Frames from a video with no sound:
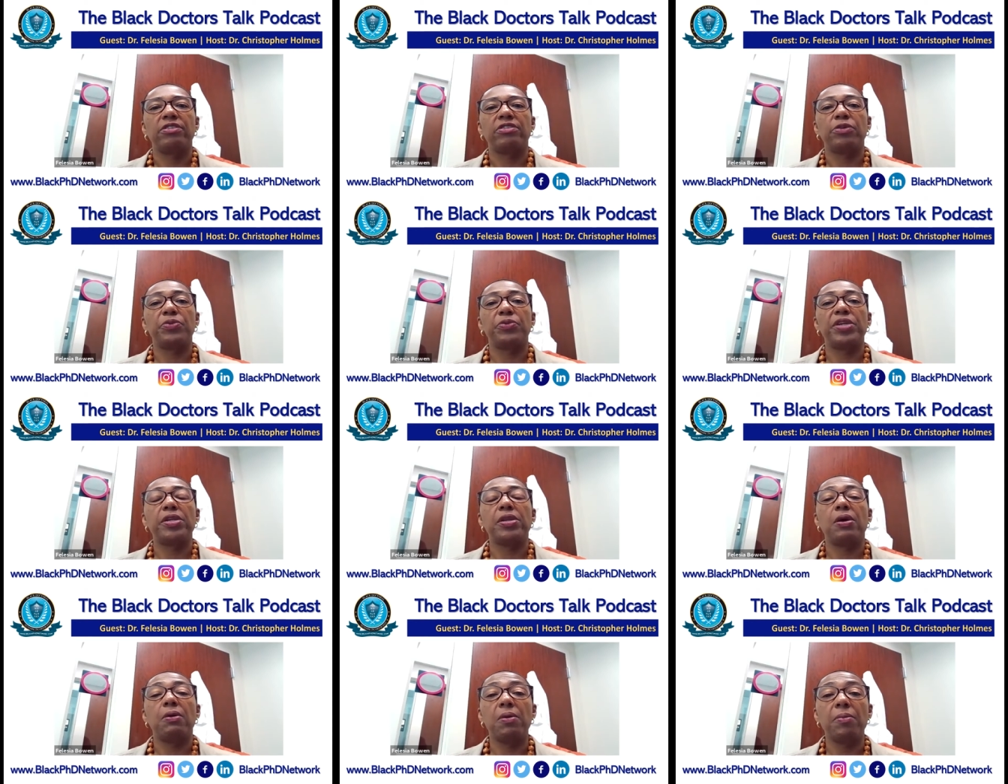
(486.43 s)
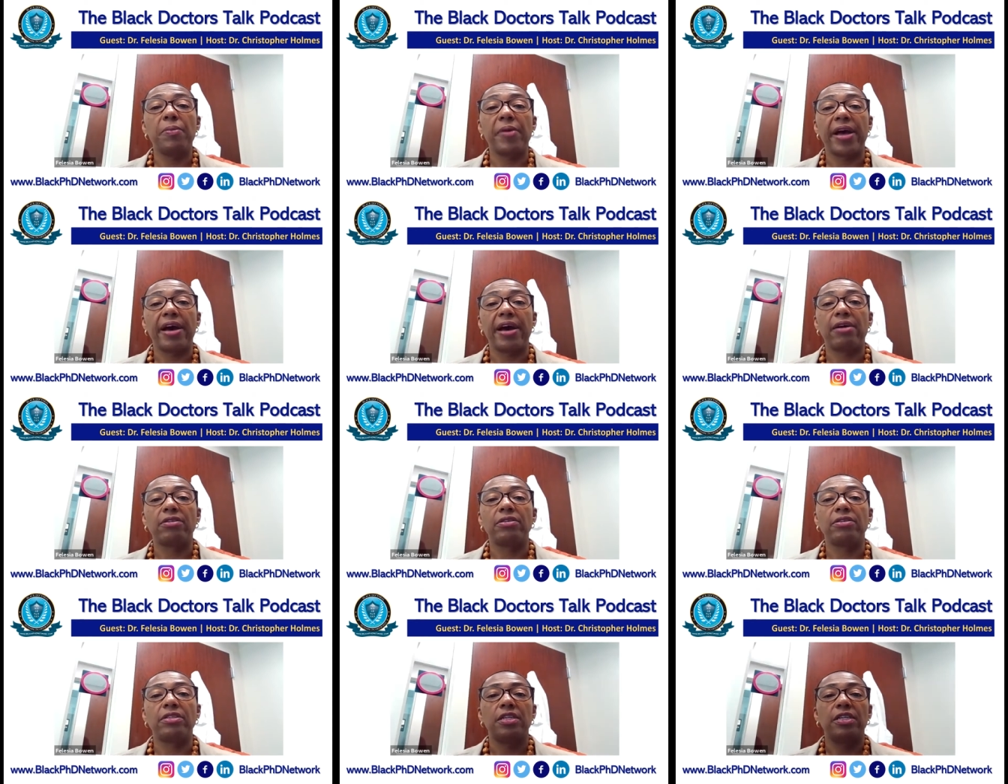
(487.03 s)
that we know
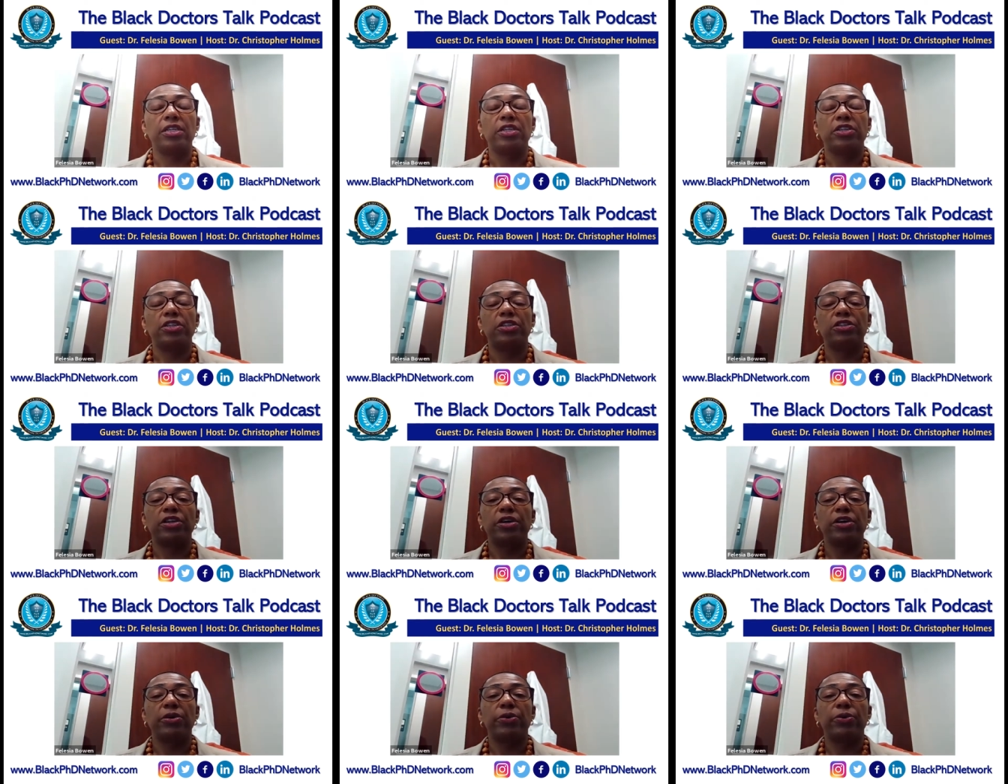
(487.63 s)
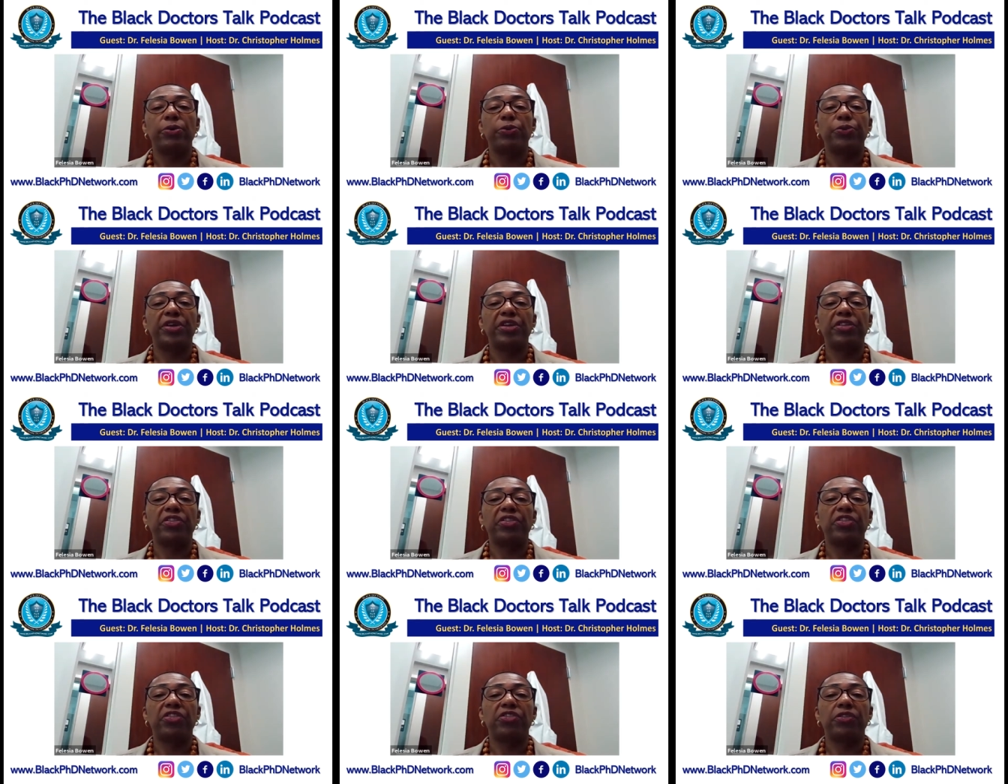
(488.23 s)
about, you know,
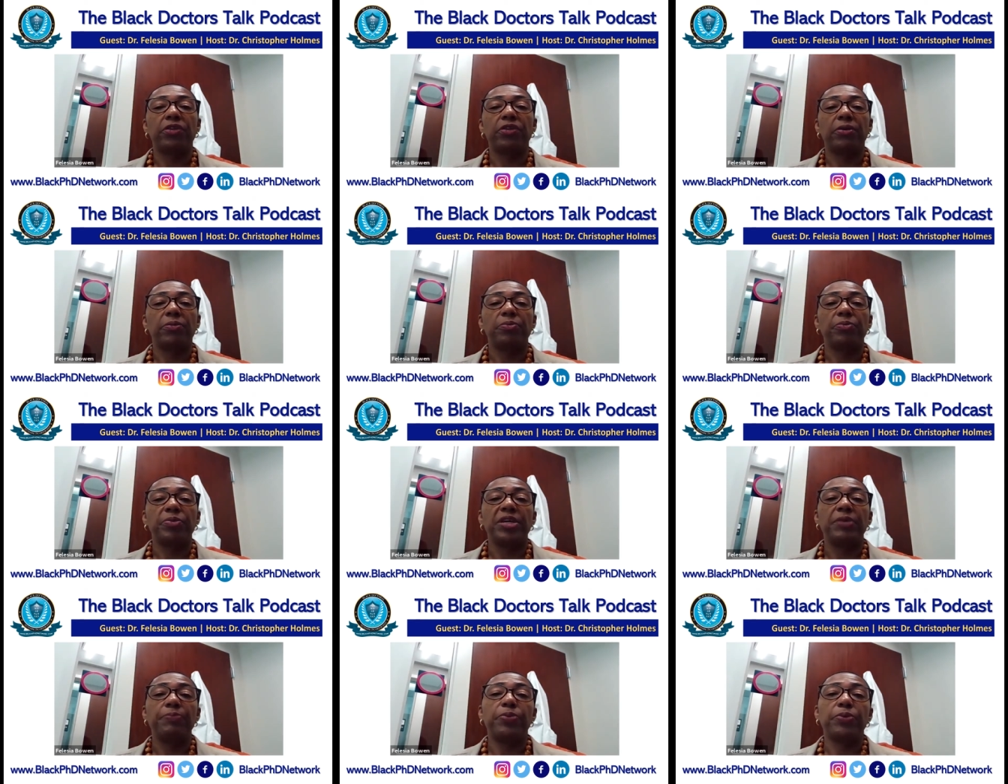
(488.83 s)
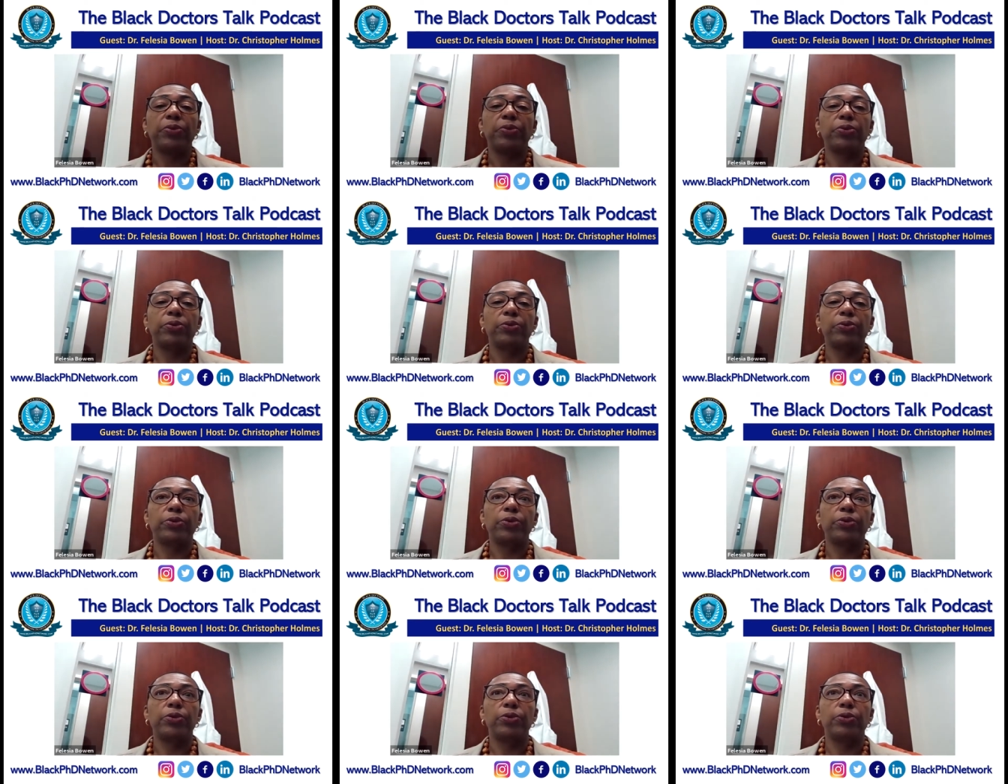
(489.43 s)
with
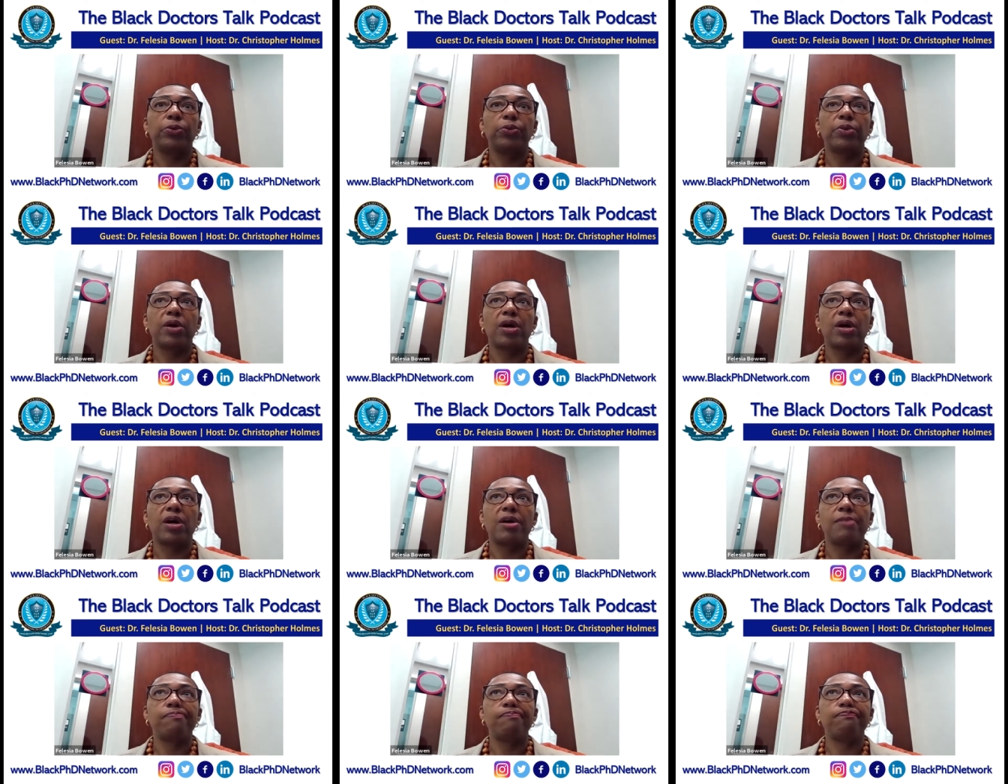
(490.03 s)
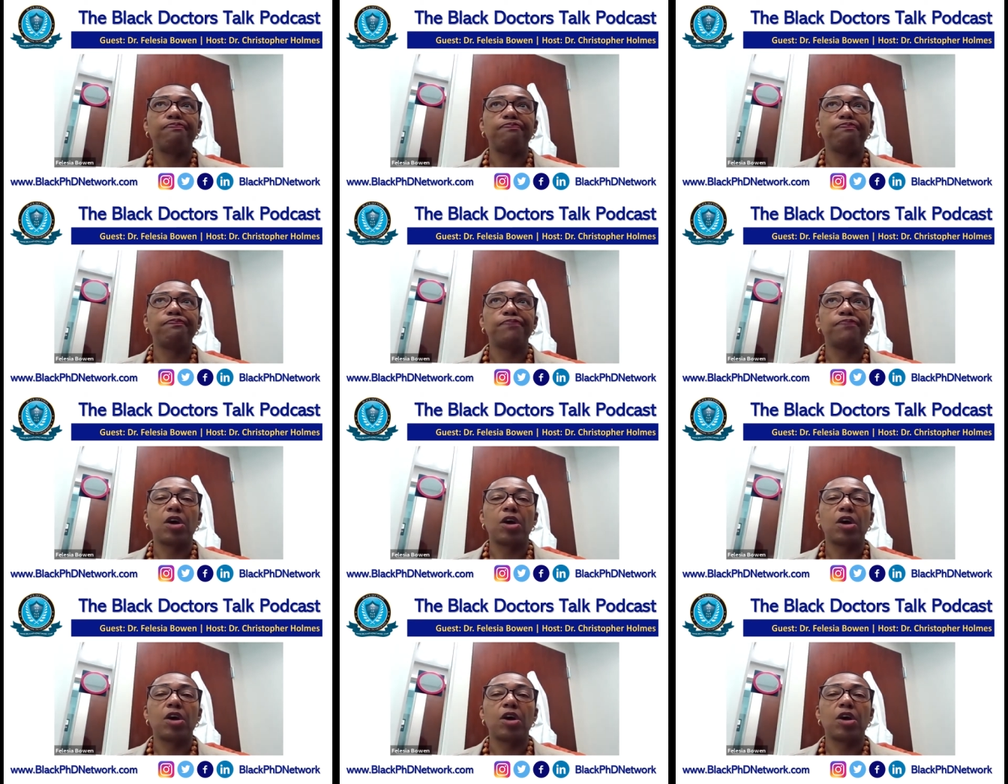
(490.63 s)
people who um,